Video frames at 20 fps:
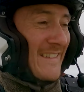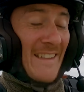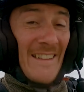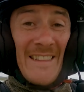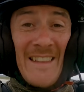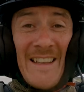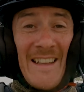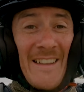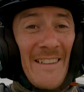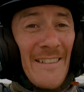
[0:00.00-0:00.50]

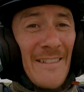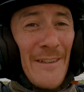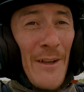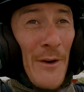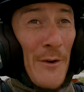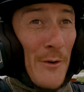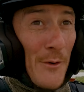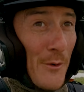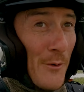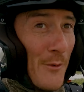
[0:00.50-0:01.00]
the thing is,
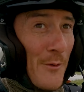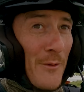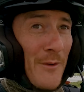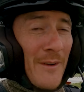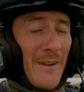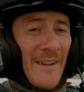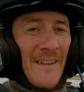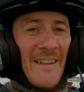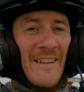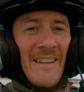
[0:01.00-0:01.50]
total
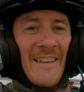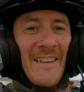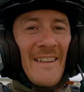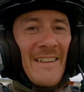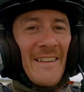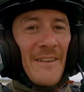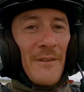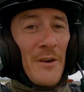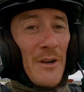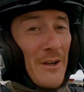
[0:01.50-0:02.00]

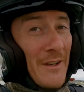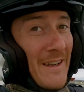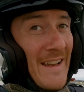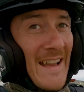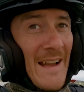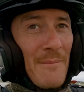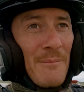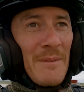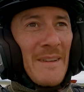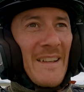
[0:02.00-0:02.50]
could
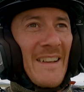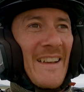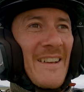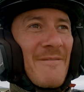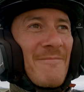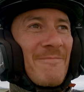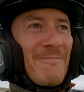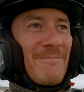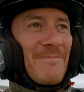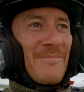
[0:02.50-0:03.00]
have camped
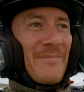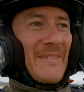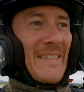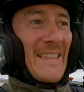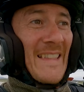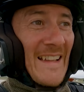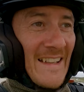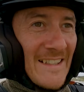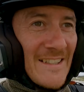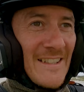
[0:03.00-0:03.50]
here.
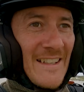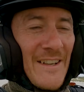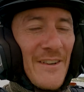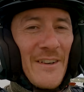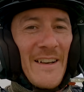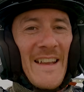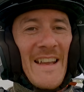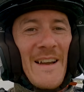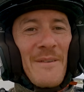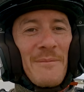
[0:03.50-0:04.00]
Literally
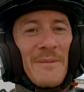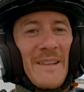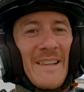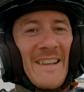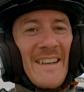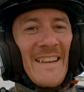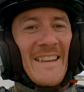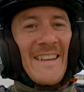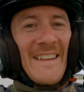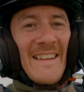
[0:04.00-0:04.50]
could have camped
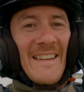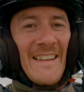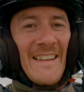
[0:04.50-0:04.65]
here.